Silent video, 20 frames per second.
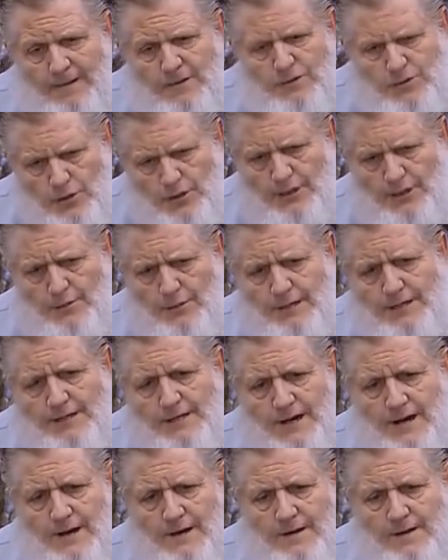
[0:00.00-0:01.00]
So anyway,
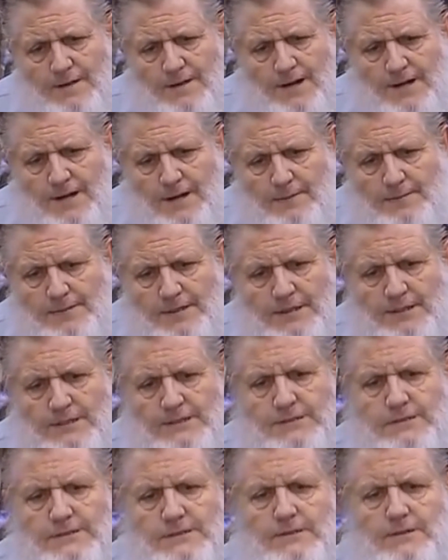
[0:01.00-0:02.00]
now here they come to this
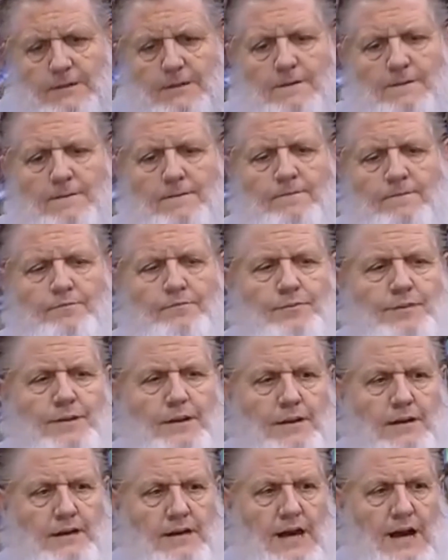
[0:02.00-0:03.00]

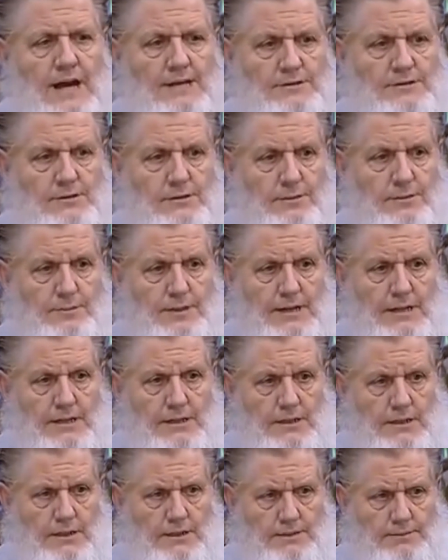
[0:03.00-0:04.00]
castle, the big
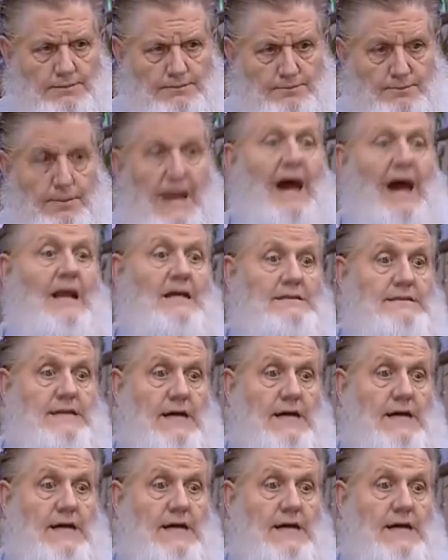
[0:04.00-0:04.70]
palace,